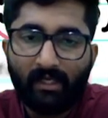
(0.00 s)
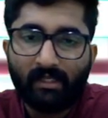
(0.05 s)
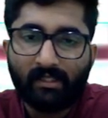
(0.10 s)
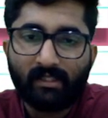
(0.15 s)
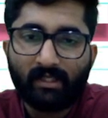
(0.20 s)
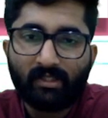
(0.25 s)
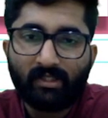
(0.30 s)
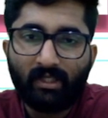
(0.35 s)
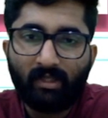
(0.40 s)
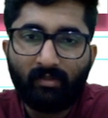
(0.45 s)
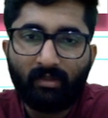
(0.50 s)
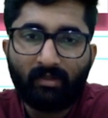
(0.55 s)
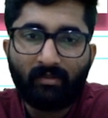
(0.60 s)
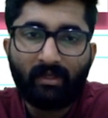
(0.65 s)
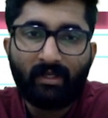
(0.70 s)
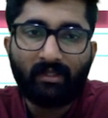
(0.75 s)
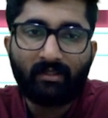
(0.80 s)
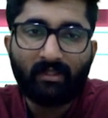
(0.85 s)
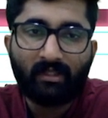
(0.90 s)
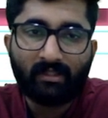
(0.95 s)
Section number
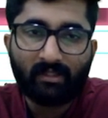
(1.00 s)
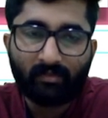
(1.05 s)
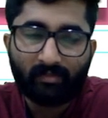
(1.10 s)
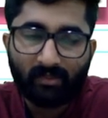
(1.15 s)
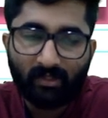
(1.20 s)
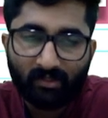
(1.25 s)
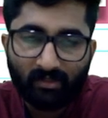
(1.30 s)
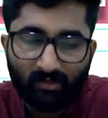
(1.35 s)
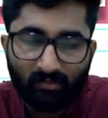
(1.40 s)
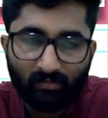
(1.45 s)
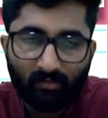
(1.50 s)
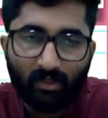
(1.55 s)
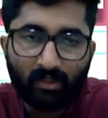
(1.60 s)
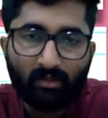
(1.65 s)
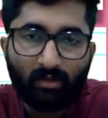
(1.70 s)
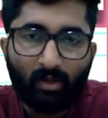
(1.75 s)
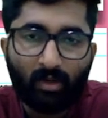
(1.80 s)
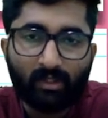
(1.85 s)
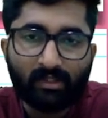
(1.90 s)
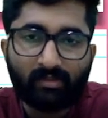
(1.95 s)
23 subsection 1
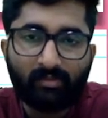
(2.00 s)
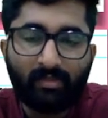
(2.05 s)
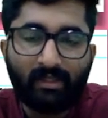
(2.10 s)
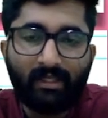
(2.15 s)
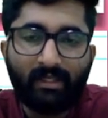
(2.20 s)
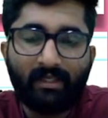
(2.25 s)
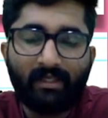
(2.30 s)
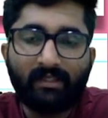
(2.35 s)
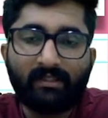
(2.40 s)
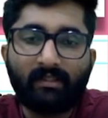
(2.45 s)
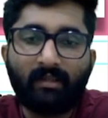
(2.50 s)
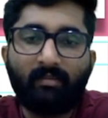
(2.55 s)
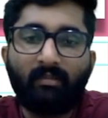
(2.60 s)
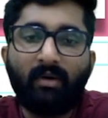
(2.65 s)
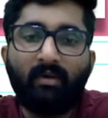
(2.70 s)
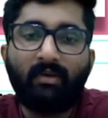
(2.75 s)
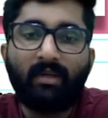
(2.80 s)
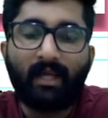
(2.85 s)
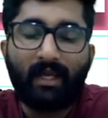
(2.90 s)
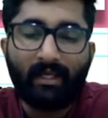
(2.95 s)
clause B is
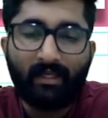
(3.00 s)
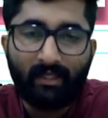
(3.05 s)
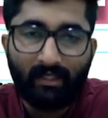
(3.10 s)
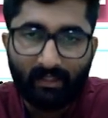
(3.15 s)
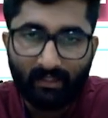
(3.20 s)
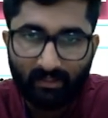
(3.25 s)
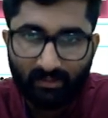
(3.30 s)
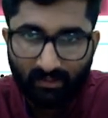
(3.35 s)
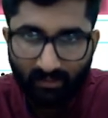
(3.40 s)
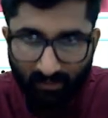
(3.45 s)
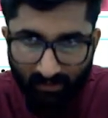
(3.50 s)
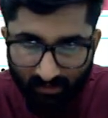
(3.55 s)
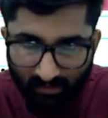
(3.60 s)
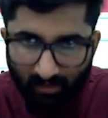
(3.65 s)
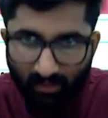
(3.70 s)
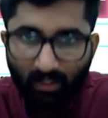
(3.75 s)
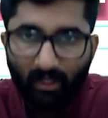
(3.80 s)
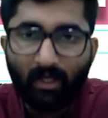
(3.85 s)
about agriculturist.